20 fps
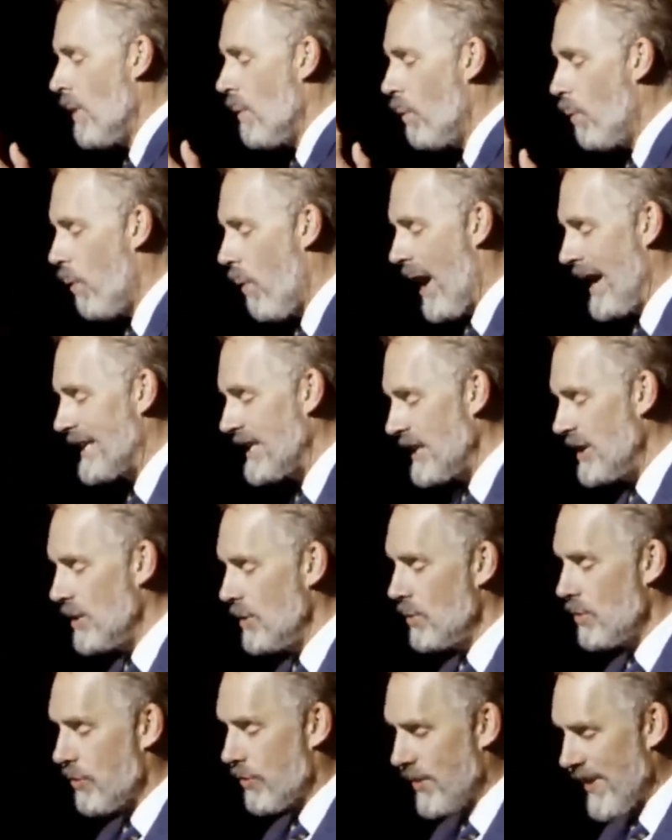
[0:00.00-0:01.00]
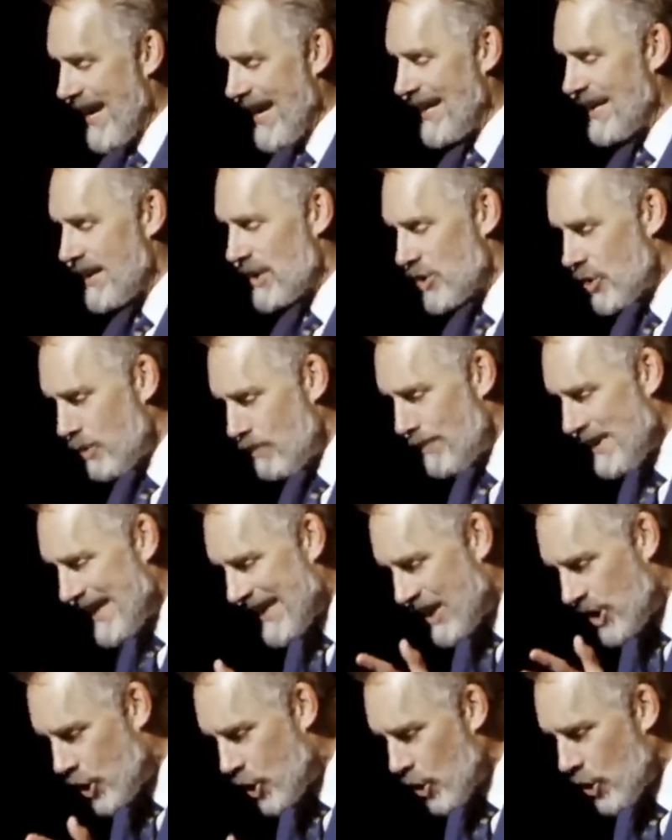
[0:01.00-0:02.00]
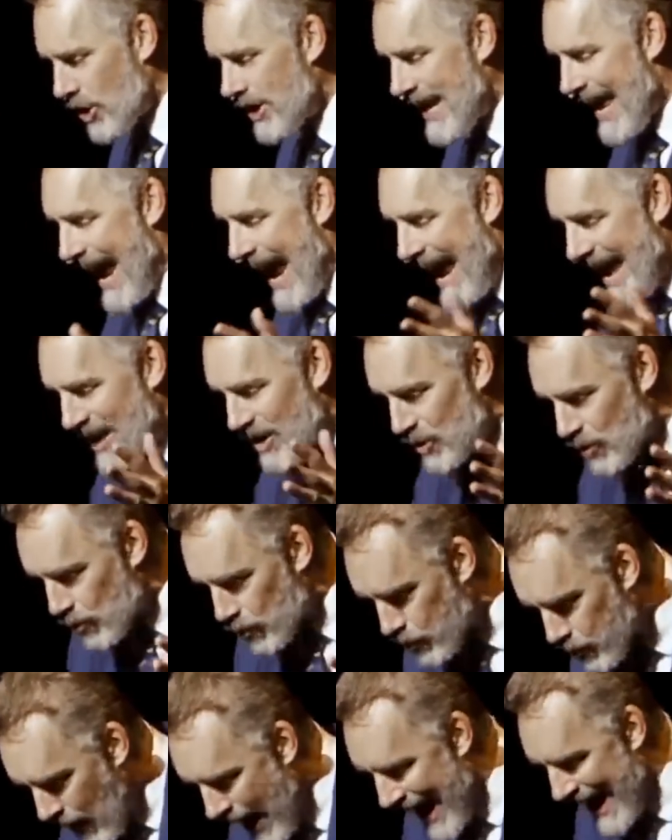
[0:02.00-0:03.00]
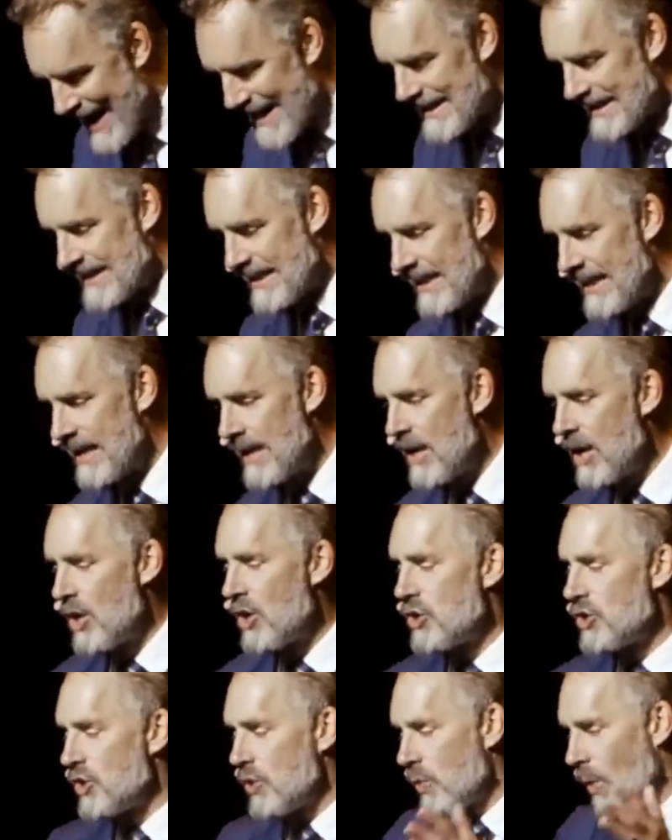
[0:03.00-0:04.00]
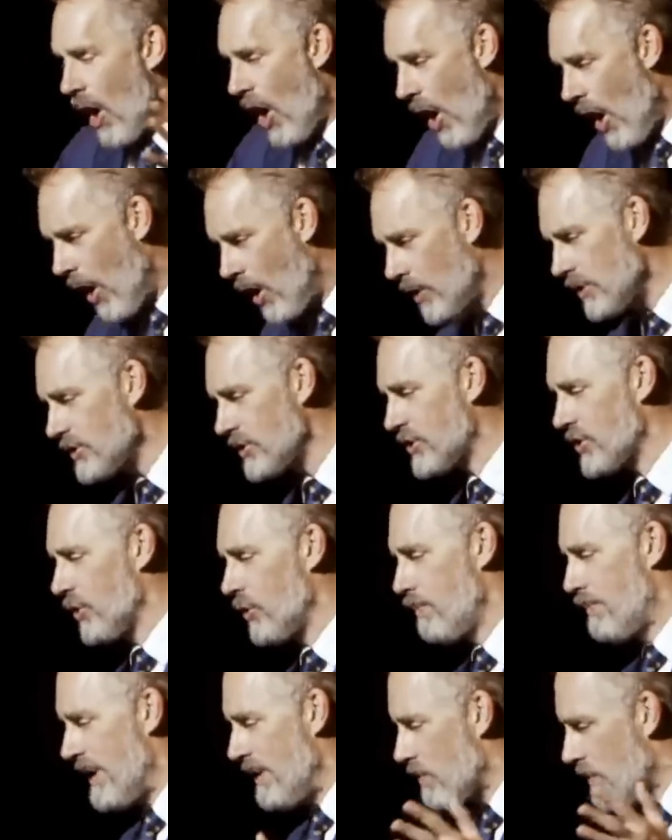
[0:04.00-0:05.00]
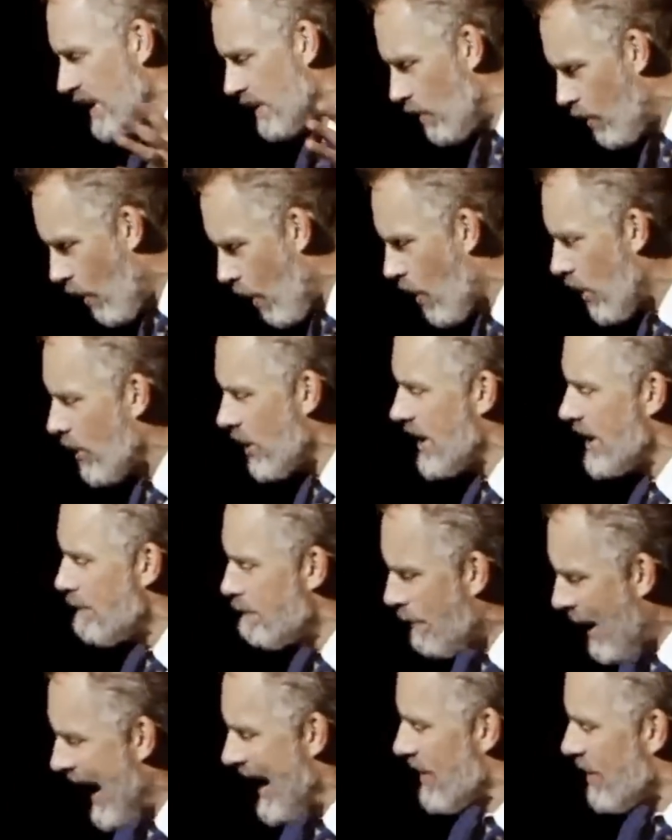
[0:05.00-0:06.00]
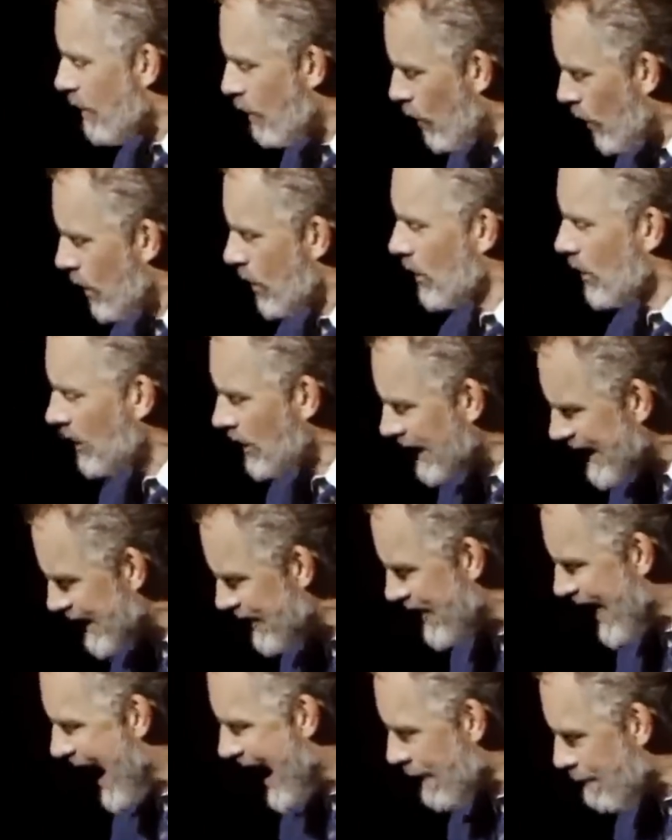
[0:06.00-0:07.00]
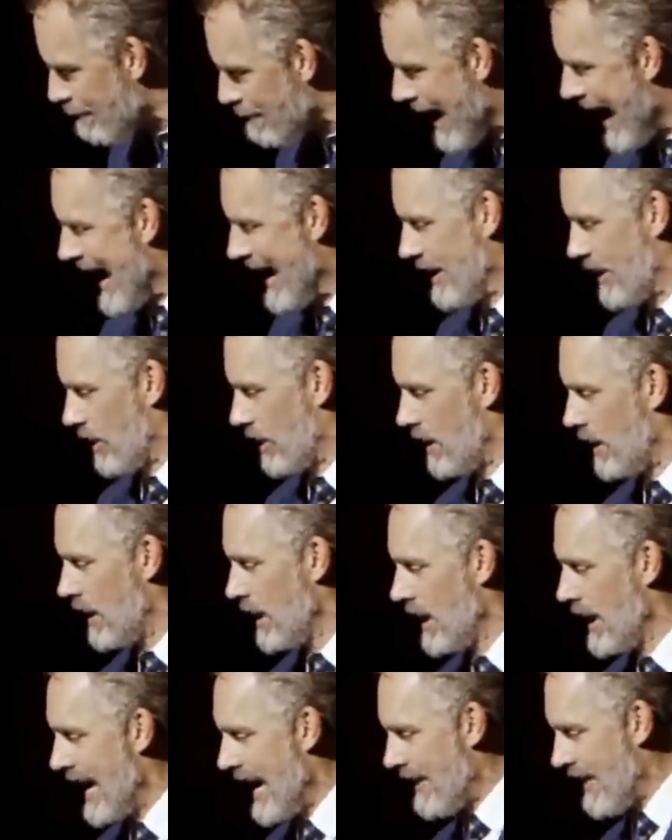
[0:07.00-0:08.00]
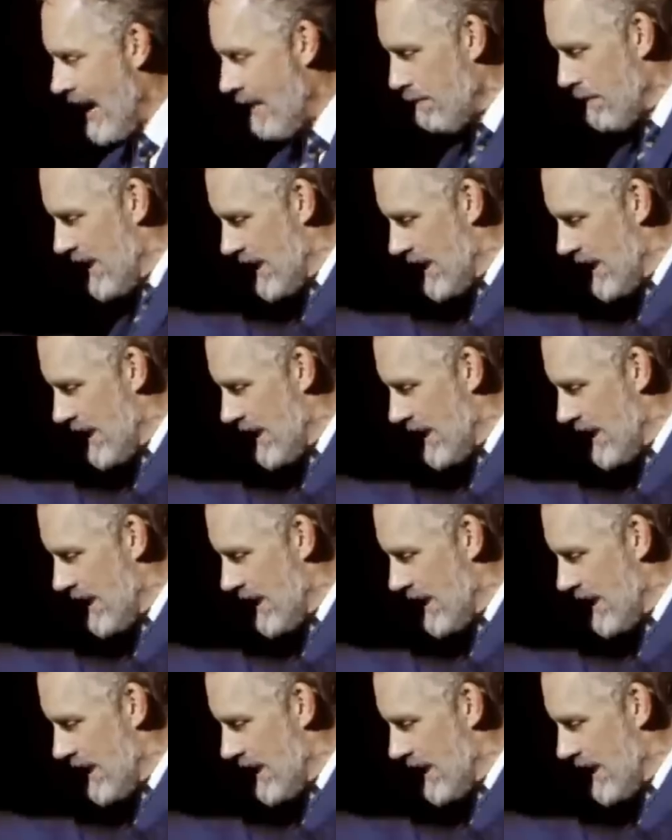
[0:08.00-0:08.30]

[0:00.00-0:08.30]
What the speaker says: what you think to be good and right to also be rewarded by the world in that manner. And that